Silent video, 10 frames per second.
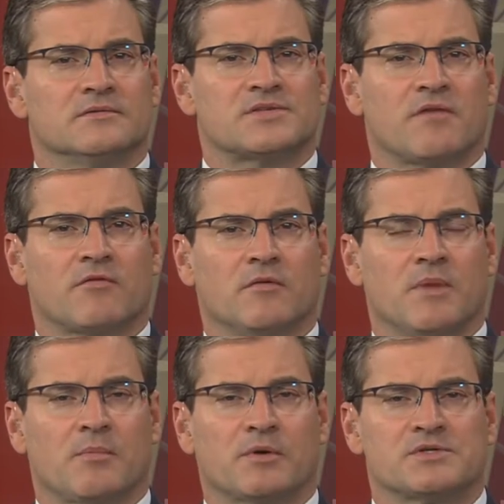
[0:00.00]
Several
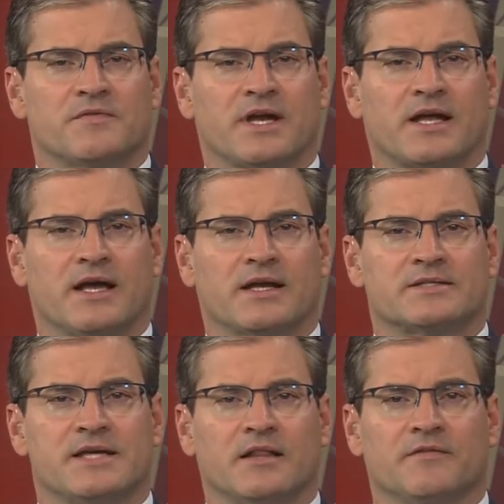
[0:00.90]
members of an iconic
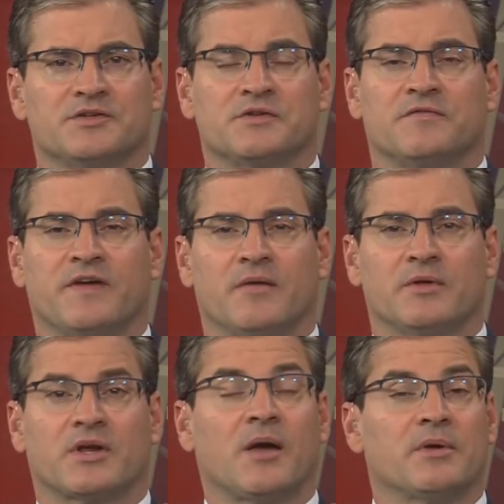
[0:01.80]
television
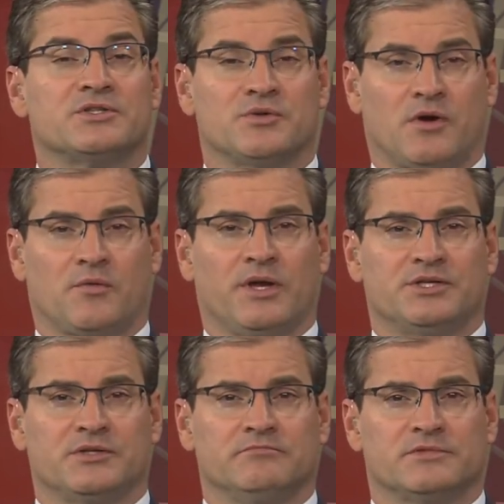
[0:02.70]
family are coming to our
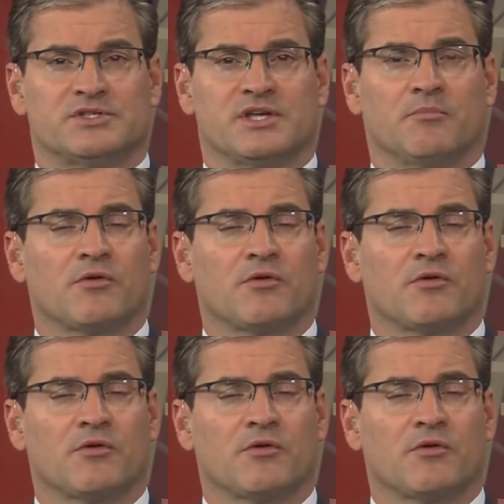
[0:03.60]
region. December